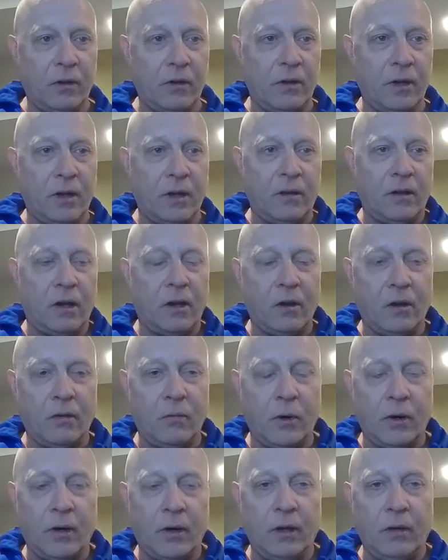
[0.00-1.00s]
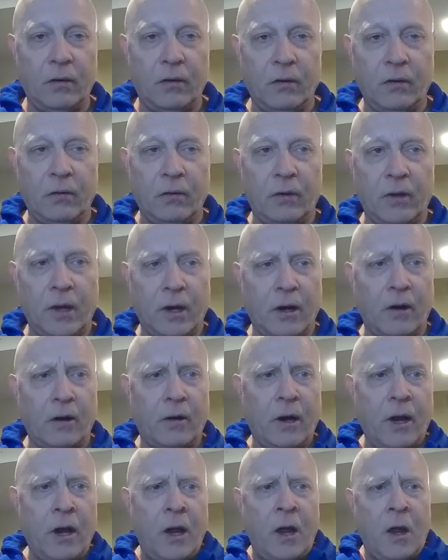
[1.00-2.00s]
and the good work you do
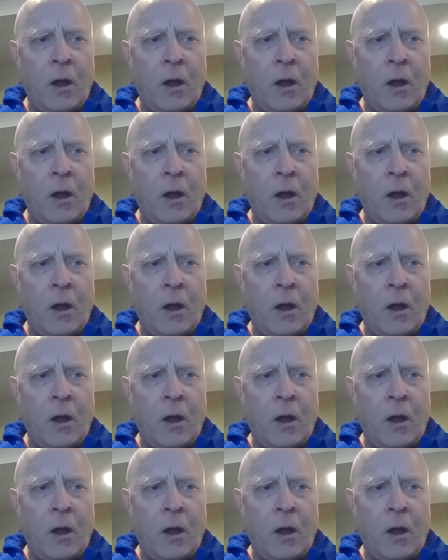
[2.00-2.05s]
there.